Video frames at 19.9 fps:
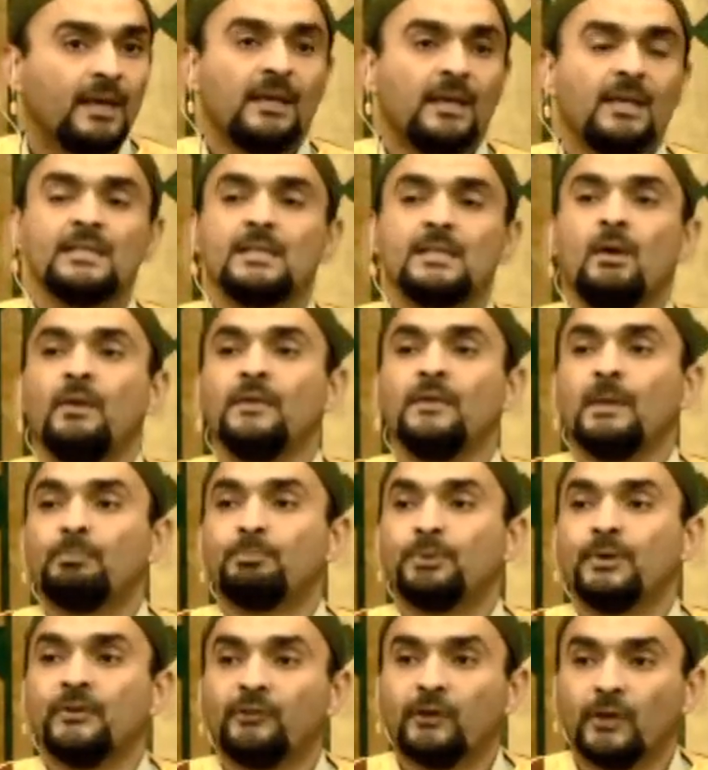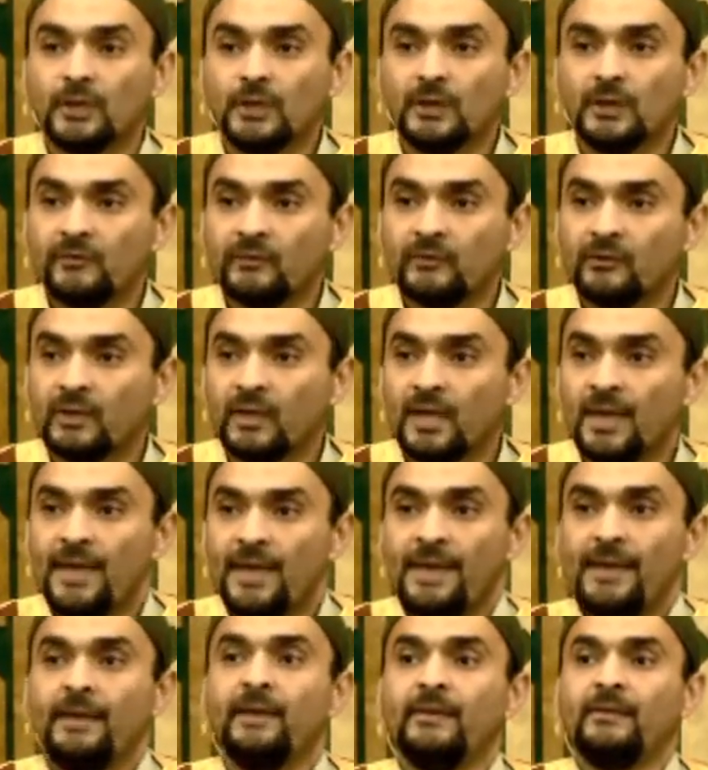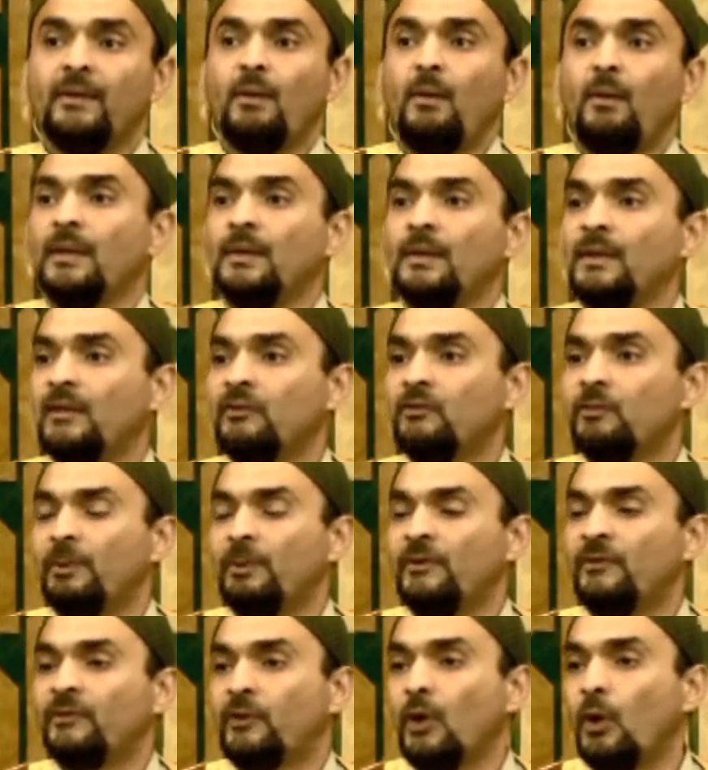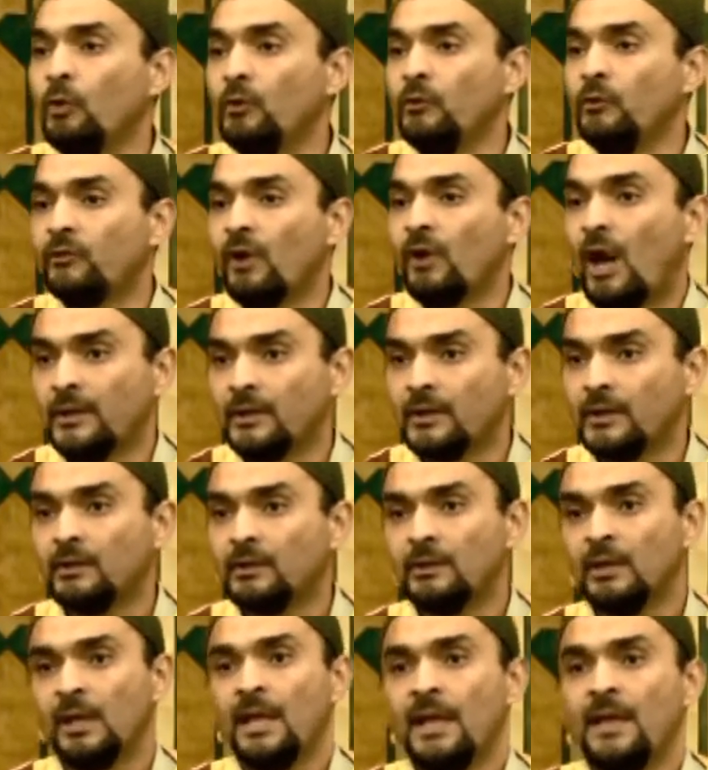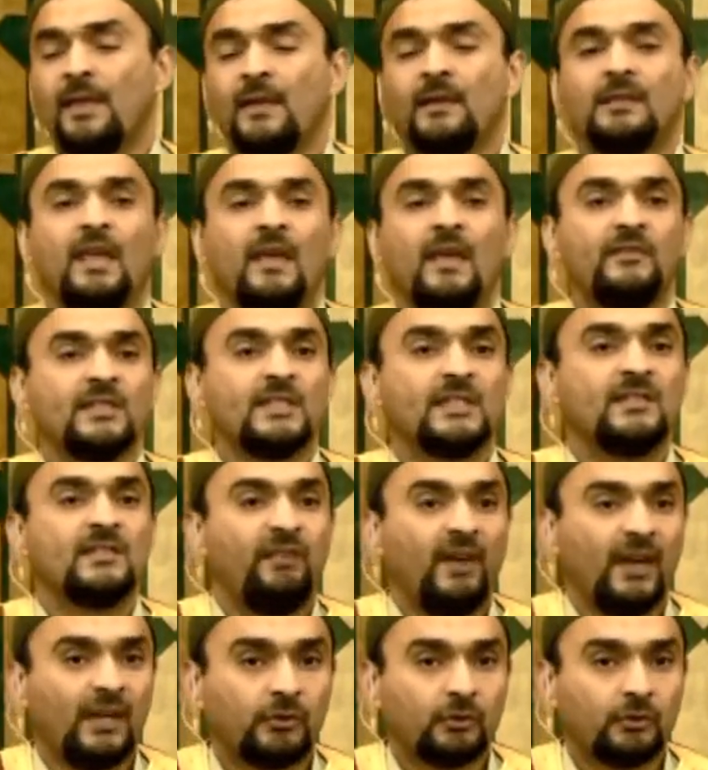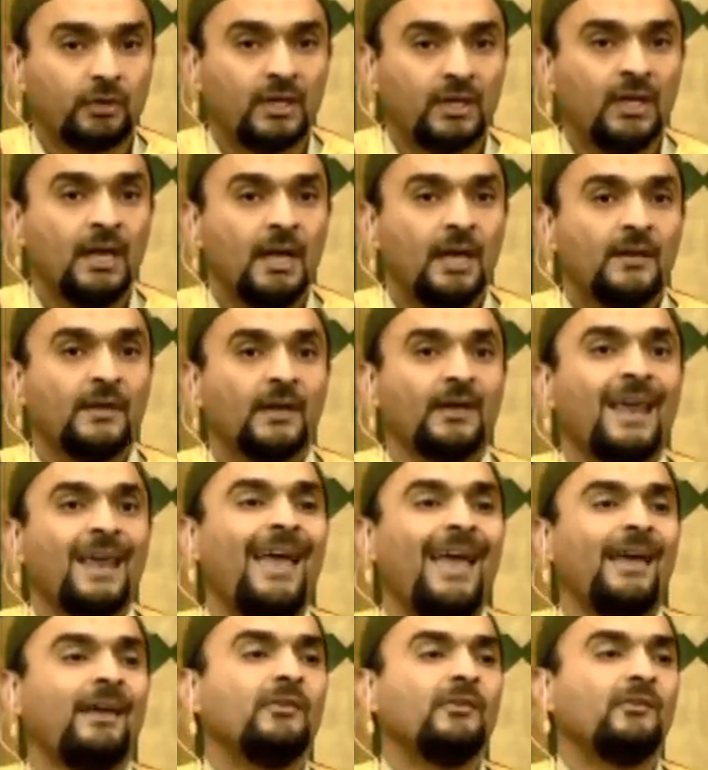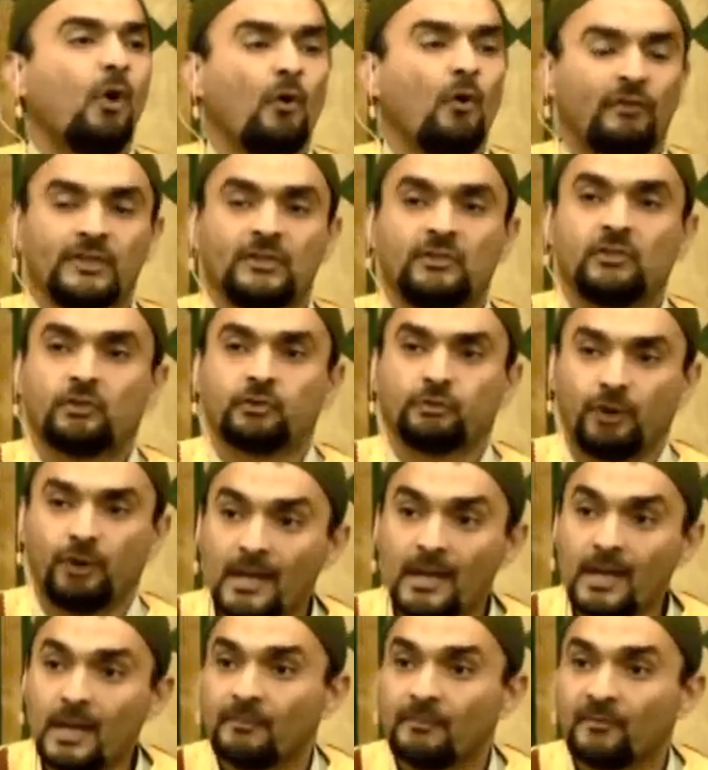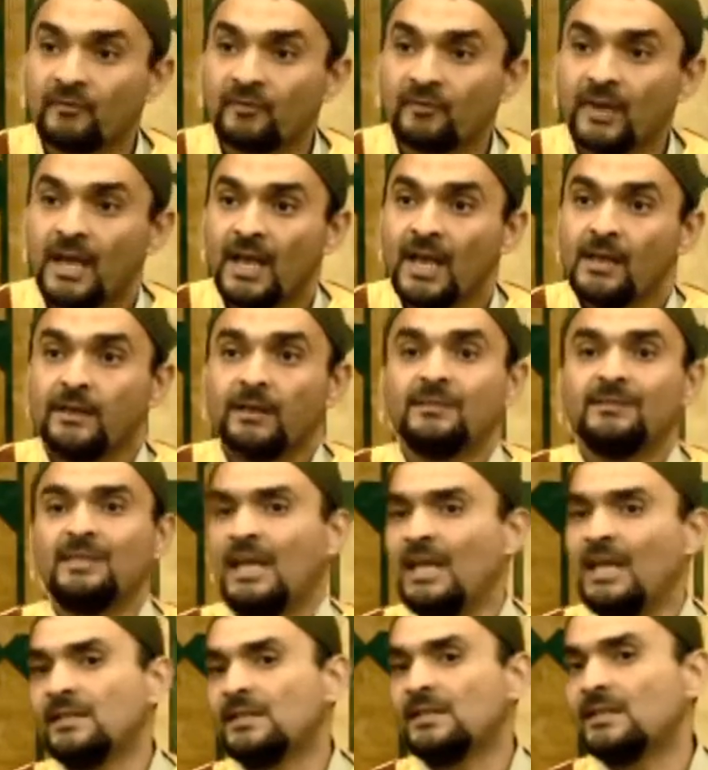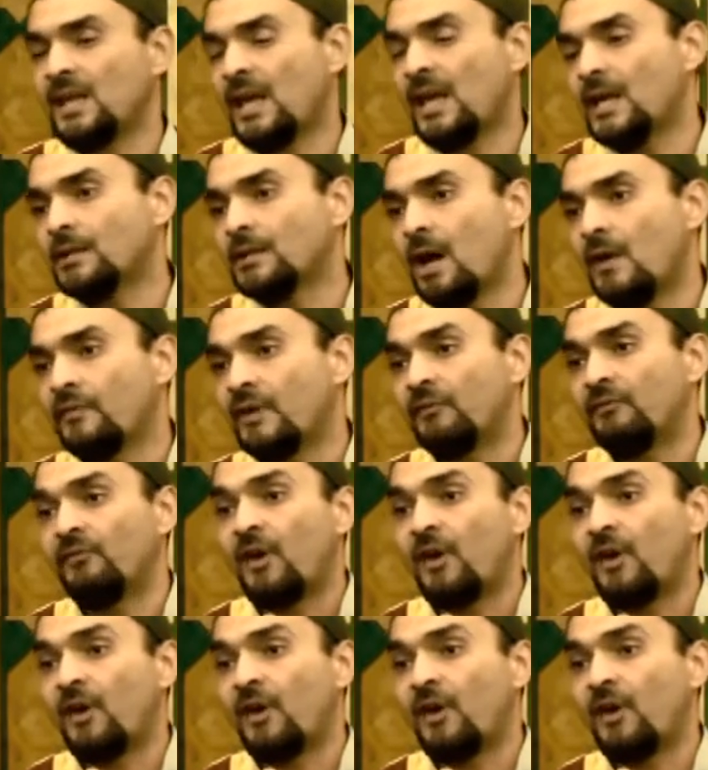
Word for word: He is the one that preserves. He is the one that bestows honor that gives victory, that hands over triumph, that takes care of,